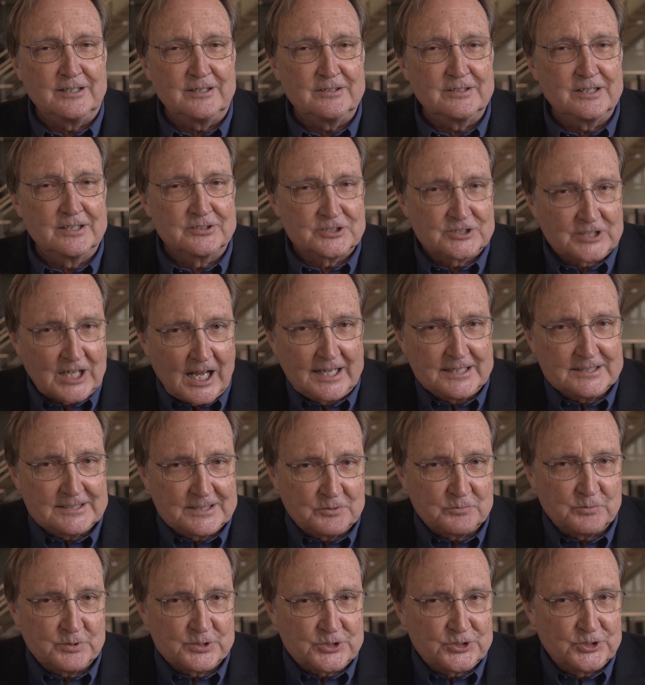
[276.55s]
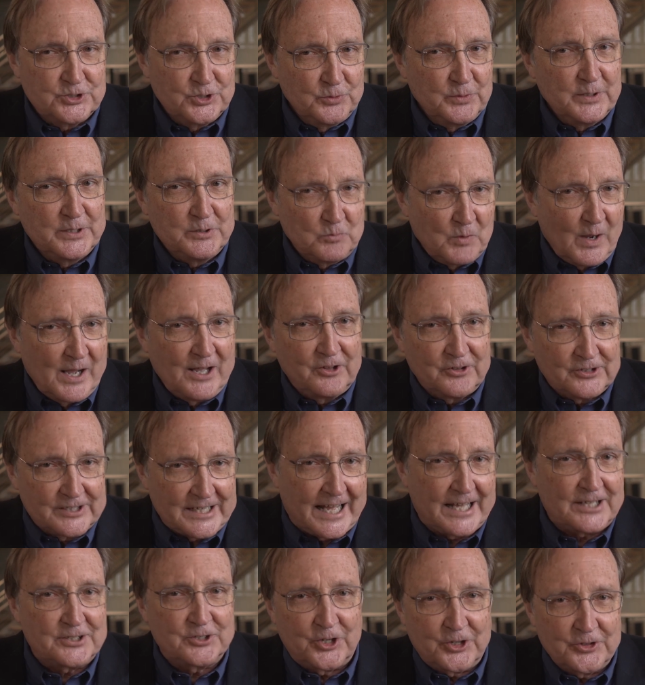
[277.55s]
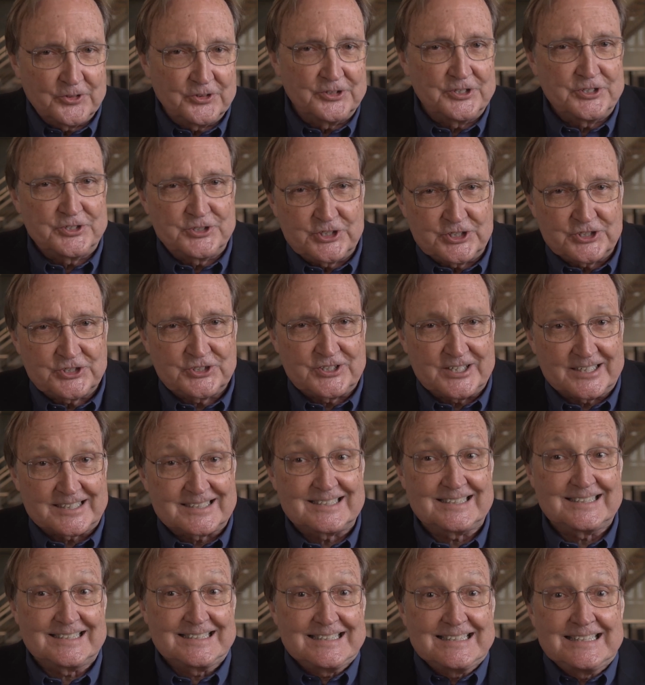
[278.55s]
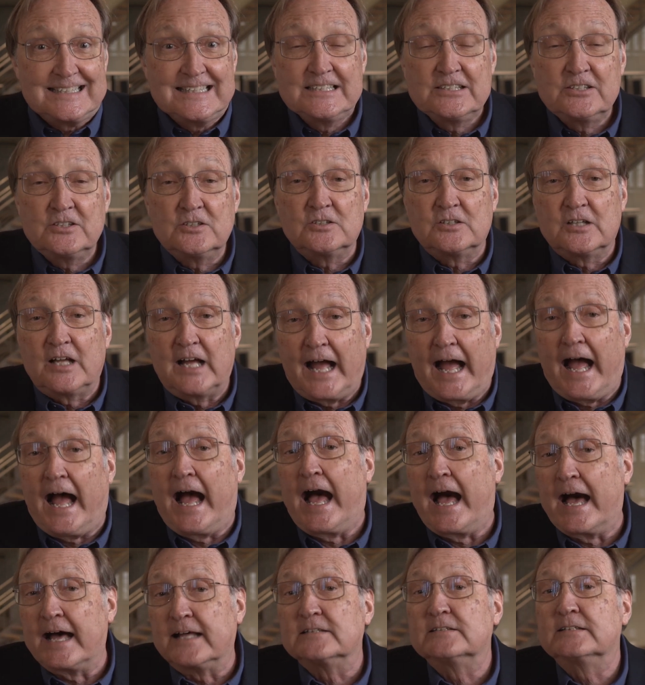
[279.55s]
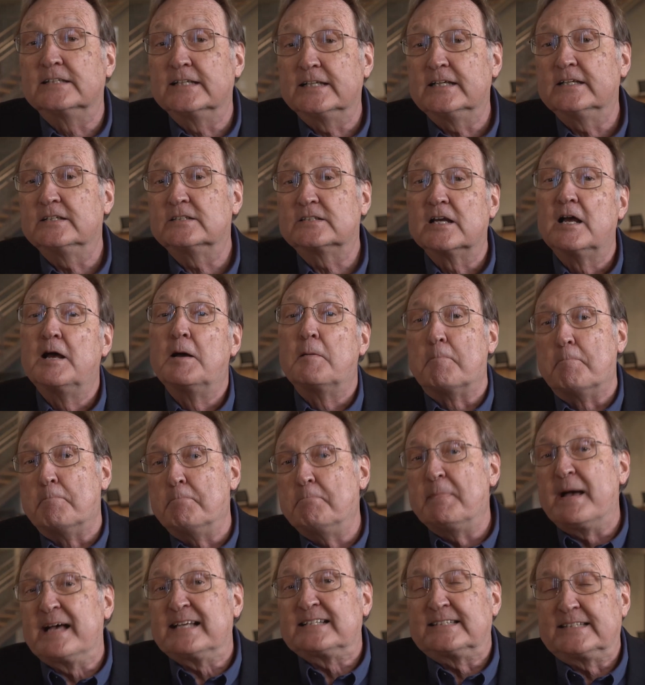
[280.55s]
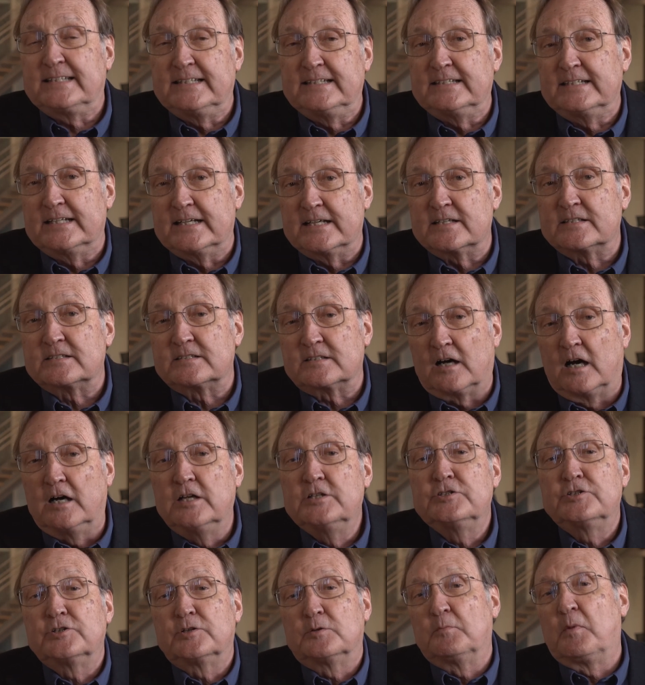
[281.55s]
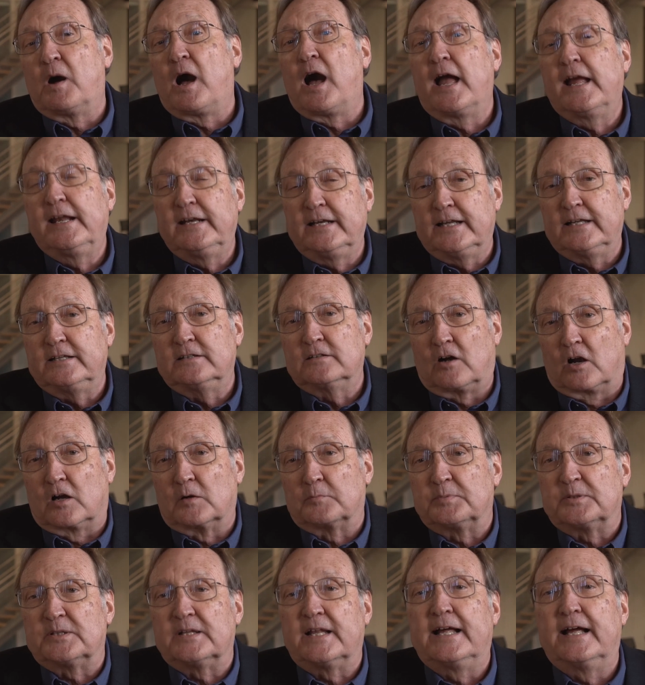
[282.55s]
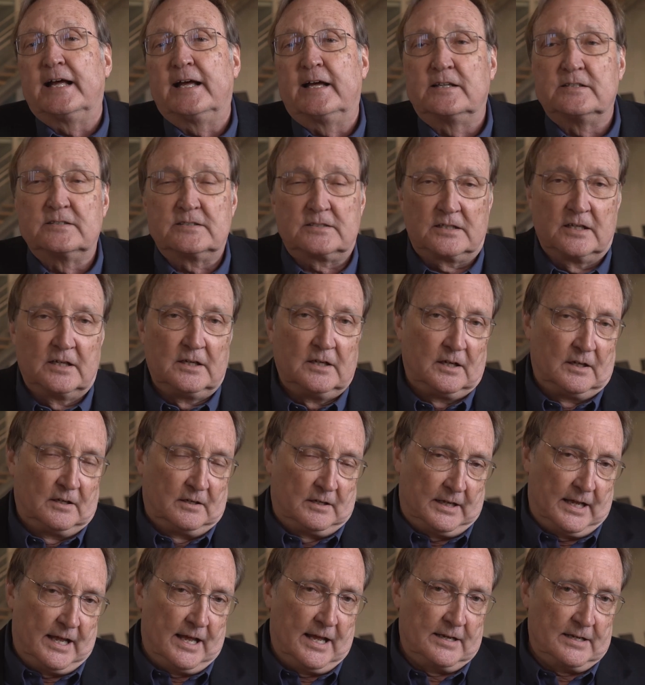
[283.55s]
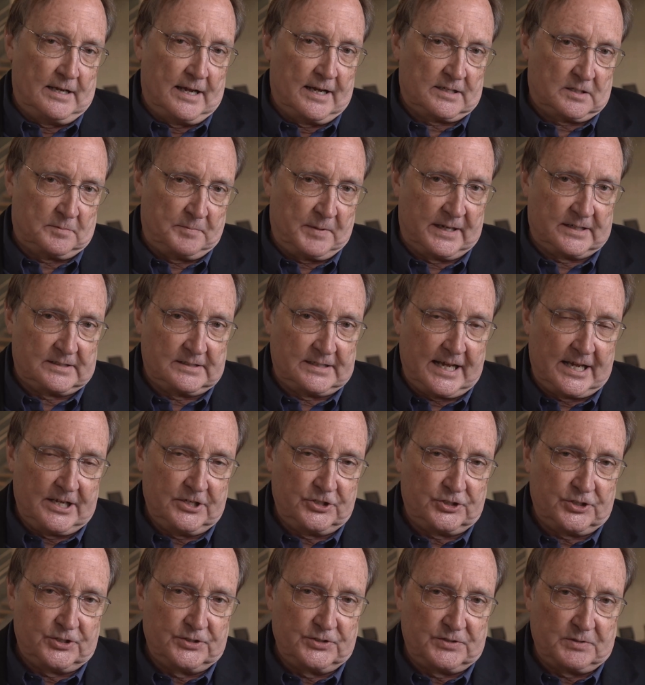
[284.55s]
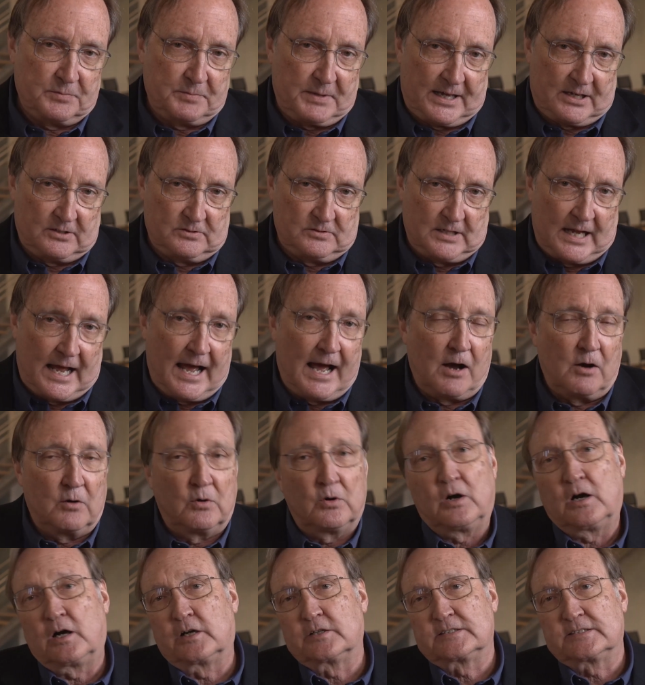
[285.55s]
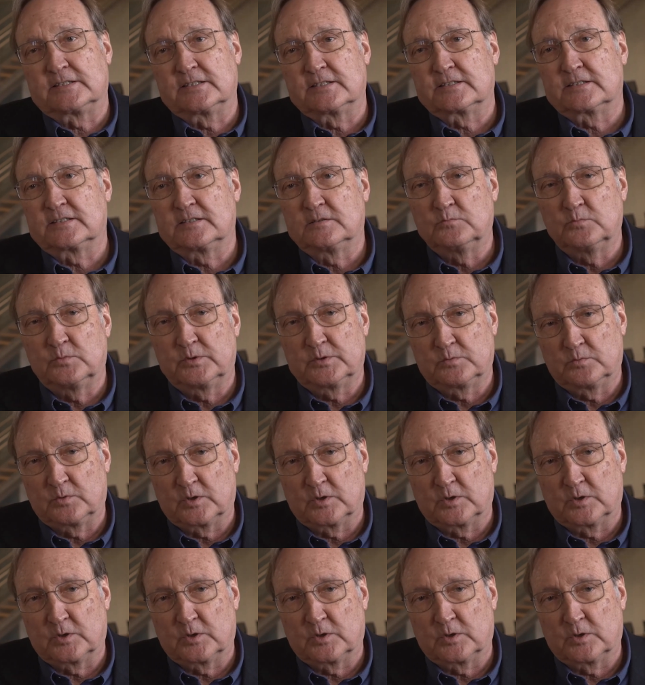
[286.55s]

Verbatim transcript: the side that was doing well and had all the logistics still had these messiness undermining our plans and expectations about how our system would